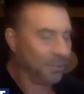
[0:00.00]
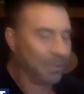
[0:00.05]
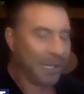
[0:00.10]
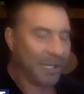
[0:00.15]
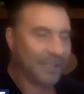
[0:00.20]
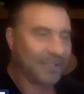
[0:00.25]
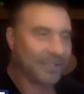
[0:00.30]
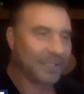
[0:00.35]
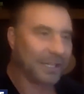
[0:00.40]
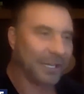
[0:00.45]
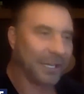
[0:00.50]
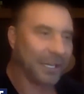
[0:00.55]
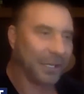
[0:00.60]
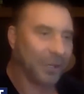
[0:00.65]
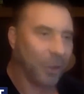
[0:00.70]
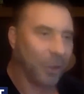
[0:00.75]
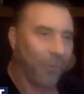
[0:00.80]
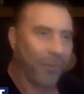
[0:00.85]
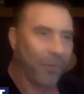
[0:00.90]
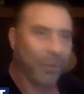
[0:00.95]
but
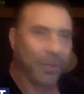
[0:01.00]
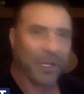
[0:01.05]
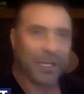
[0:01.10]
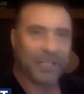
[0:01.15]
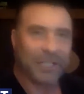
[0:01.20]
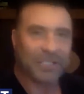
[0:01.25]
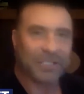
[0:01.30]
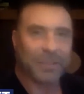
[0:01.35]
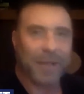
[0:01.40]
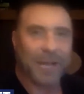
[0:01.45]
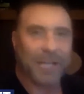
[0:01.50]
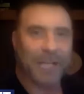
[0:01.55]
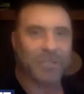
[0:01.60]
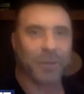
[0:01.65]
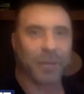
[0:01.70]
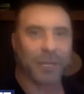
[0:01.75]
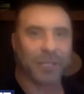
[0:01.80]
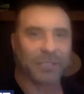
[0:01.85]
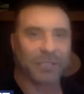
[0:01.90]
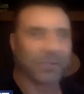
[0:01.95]
uh, hopefully, we're going to get some
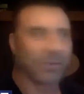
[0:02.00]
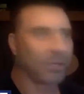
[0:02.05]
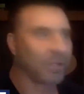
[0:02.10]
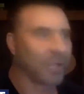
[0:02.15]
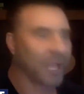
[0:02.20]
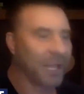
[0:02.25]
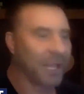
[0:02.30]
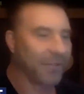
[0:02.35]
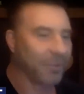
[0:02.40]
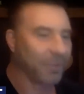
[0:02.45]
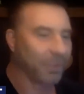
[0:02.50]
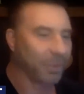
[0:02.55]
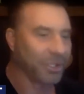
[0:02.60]
aspects of her life and